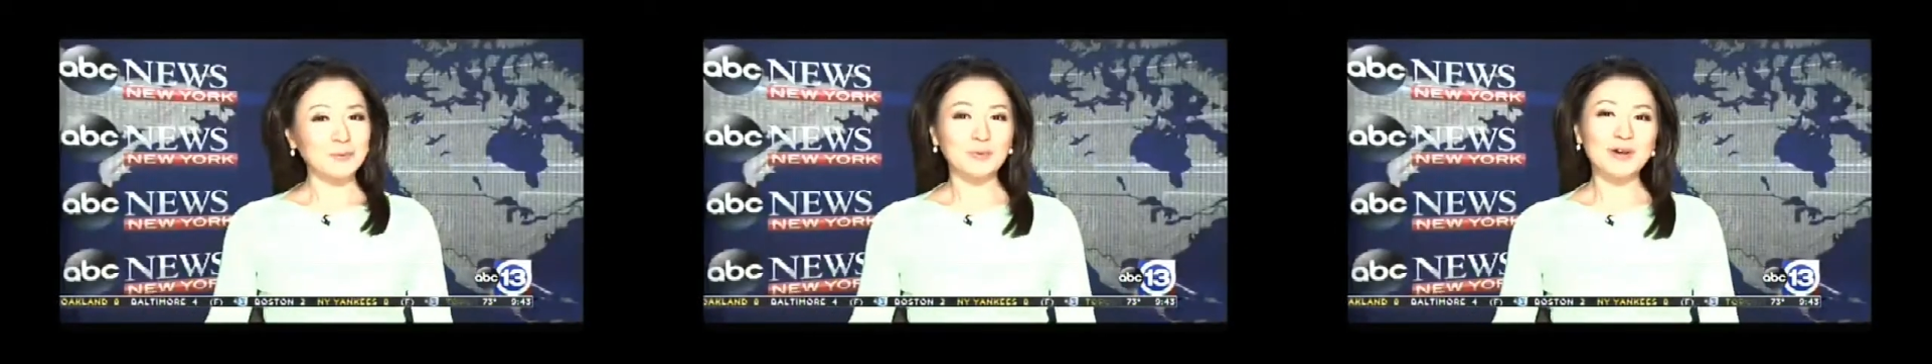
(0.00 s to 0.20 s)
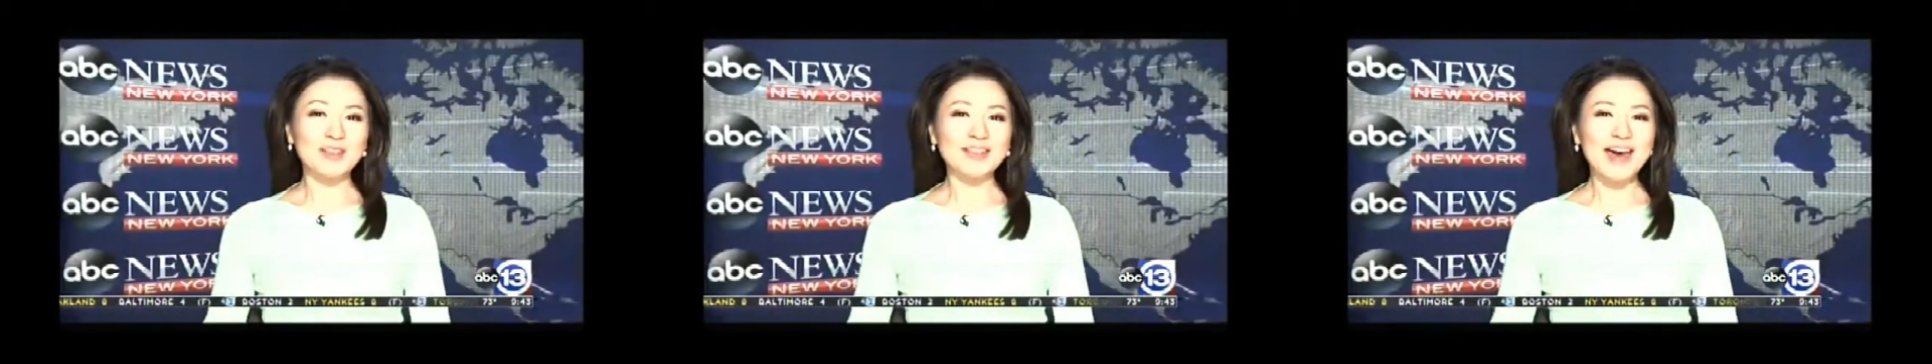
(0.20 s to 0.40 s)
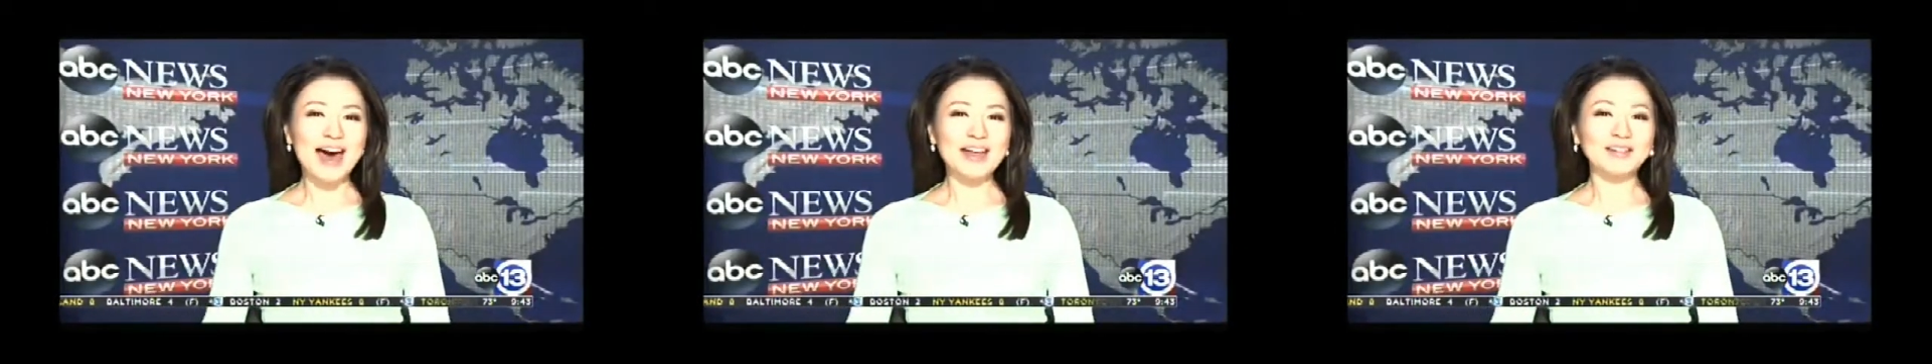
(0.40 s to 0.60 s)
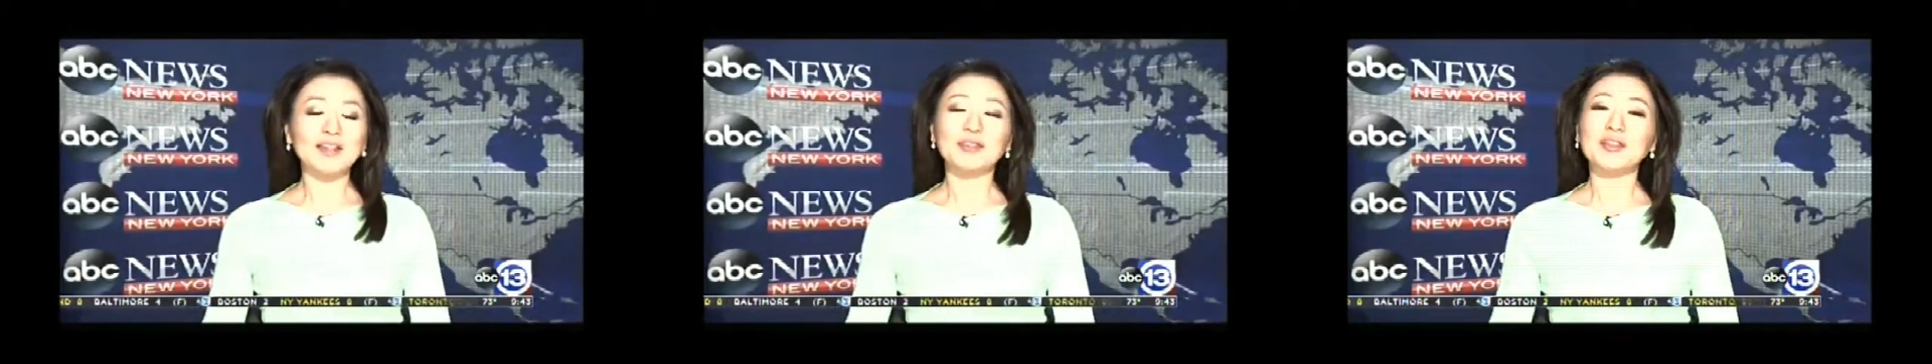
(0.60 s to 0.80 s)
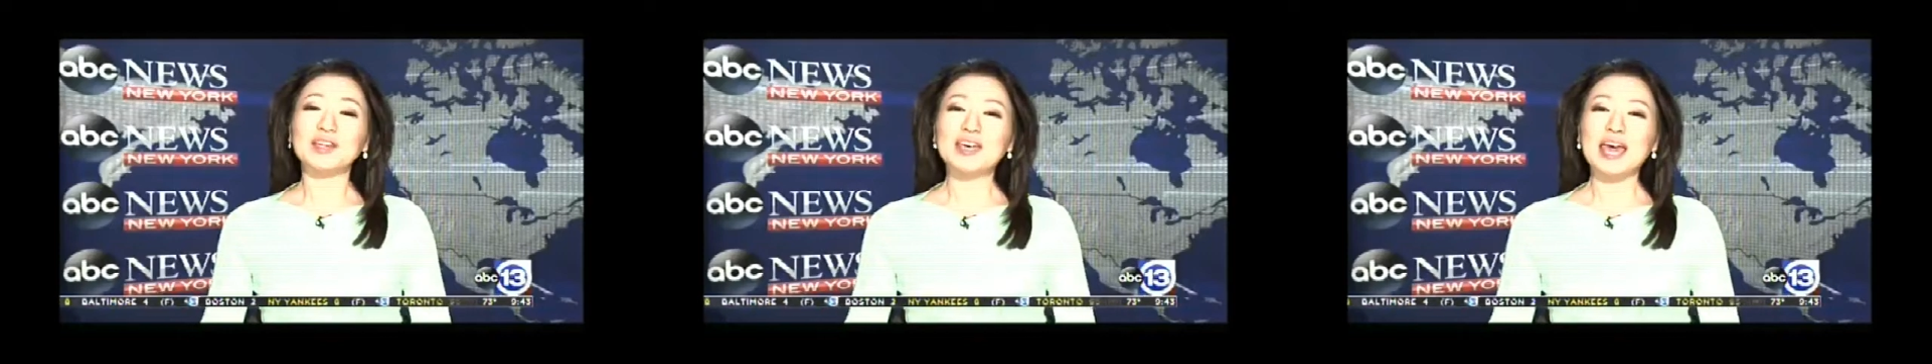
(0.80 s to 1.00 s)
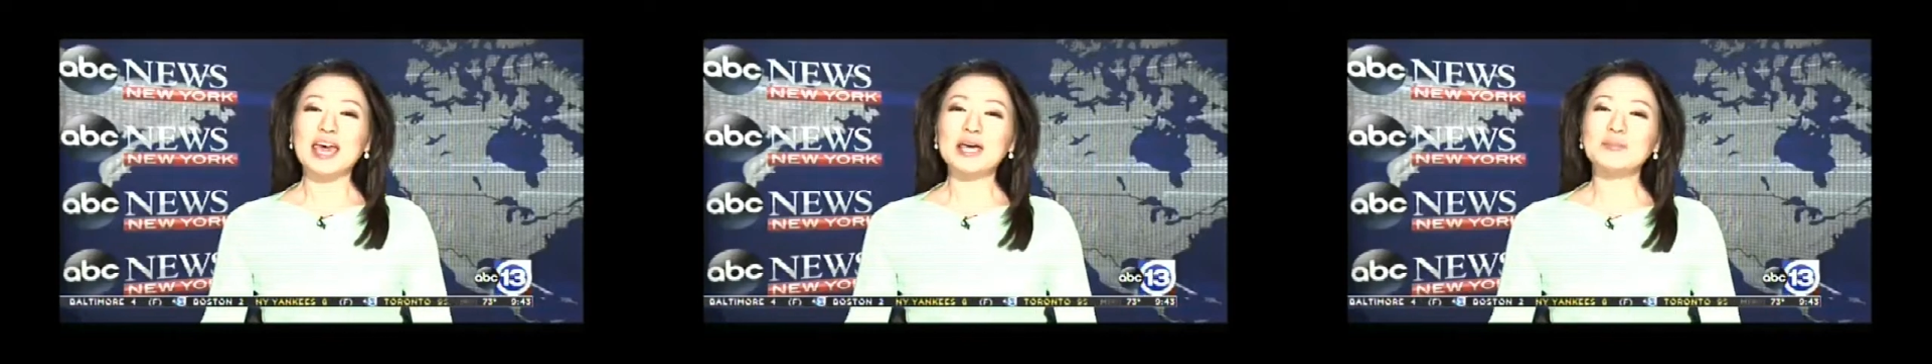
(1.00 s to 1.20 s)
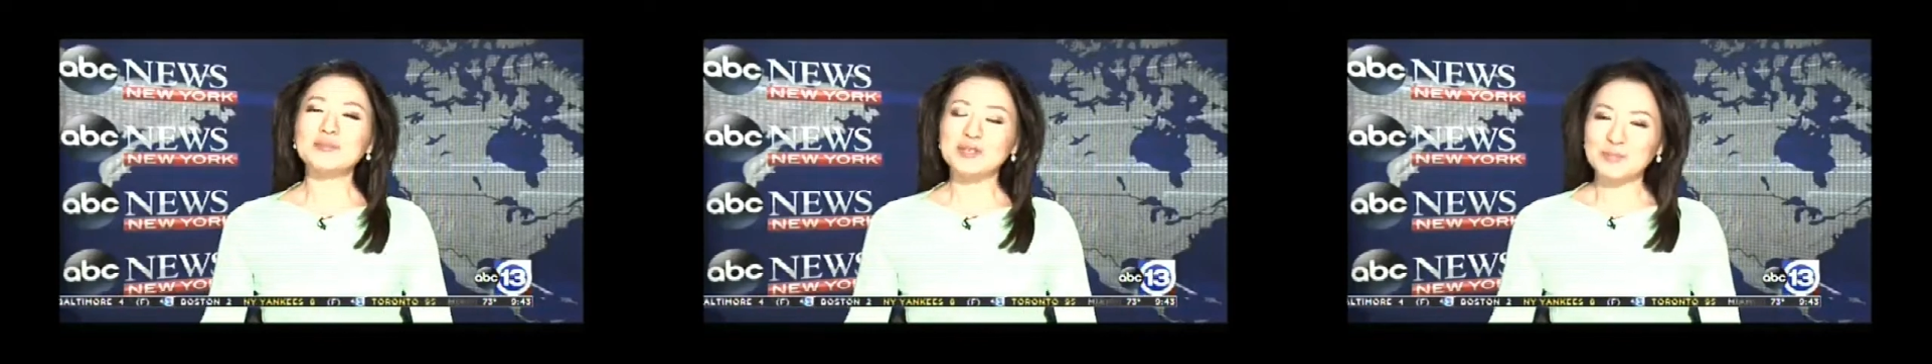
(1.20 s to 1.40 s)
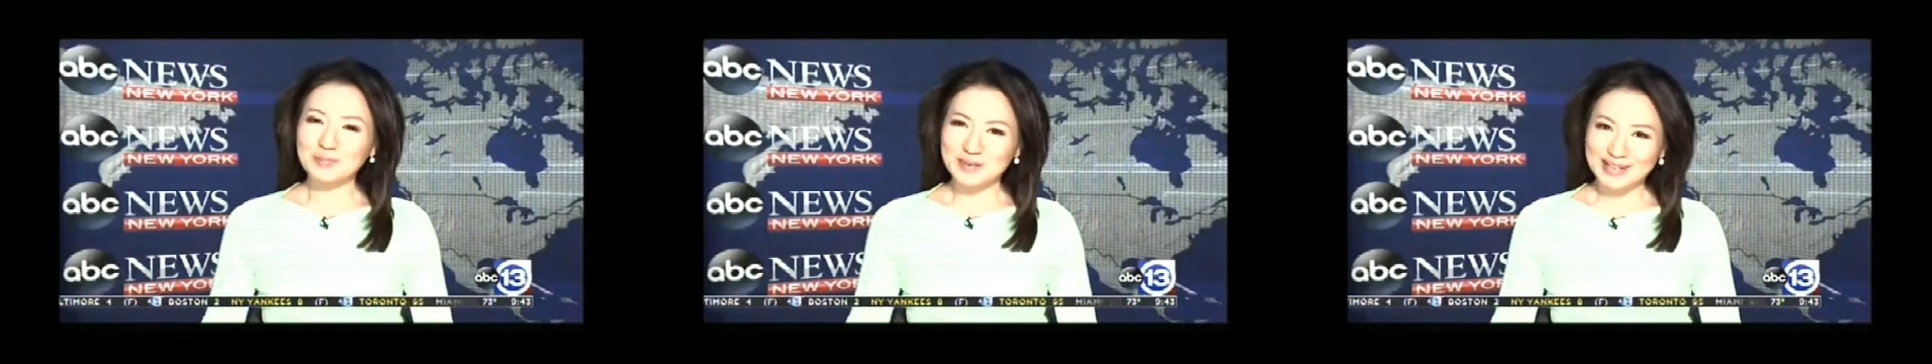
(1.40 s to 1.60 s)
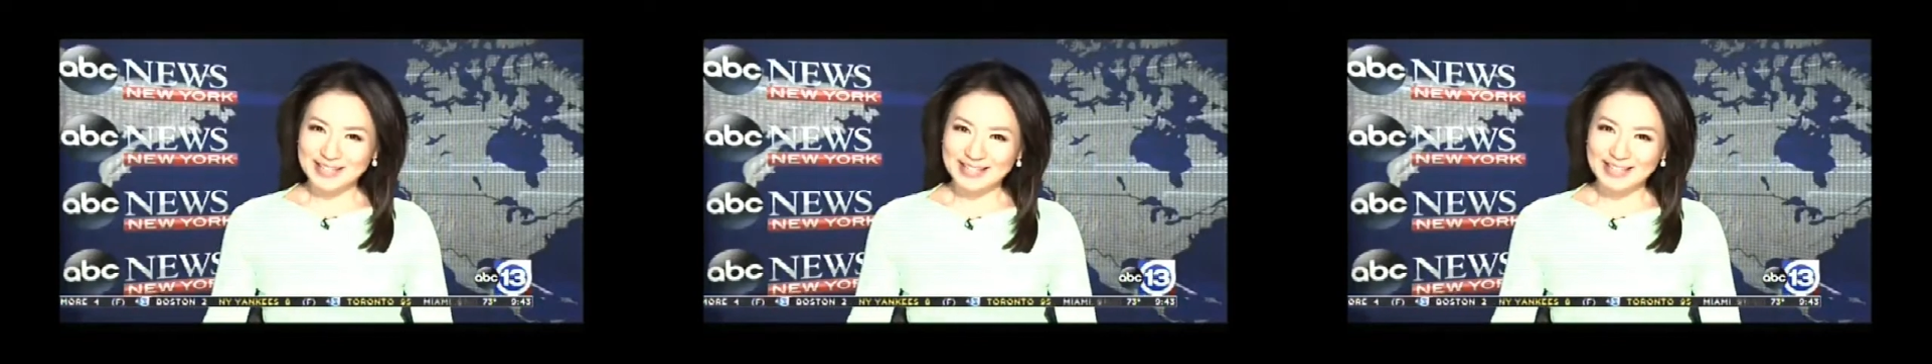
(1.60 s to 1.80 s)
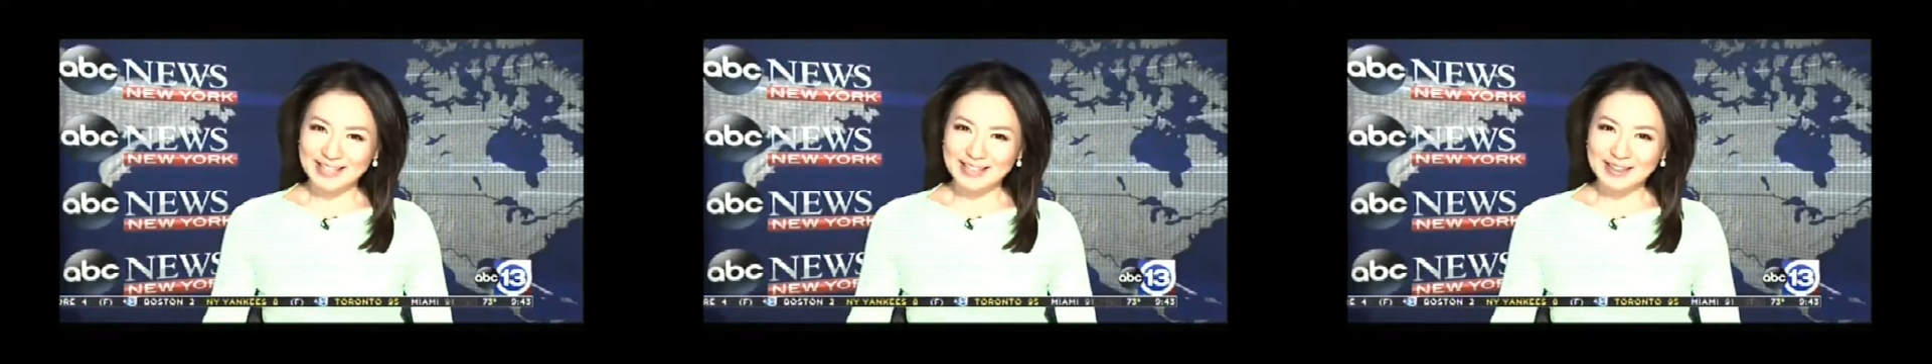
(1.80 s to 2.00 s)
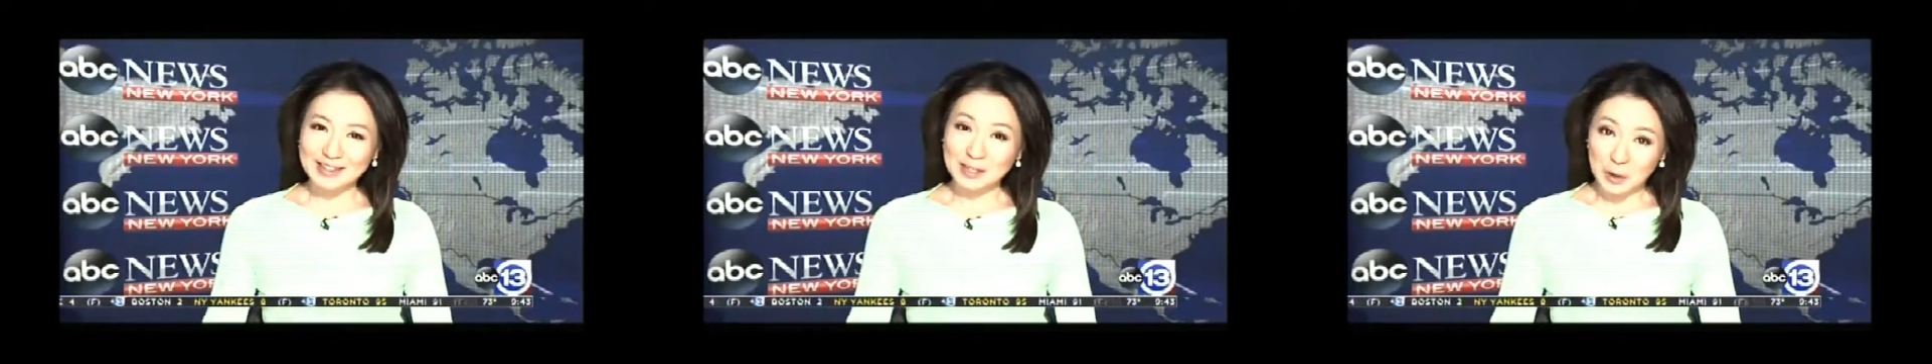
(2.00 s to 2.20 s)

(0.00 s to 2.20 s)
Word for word: with that, let the games begin.